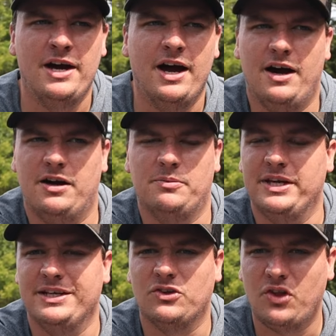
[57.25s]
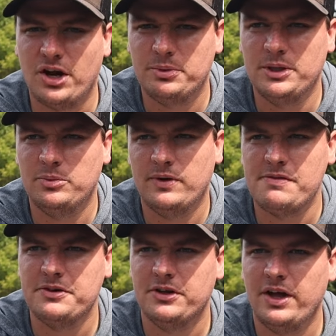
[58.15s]
and a lot of people I
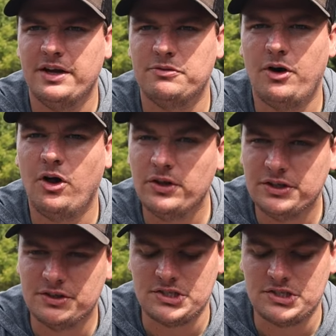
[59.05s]
feel like fall into the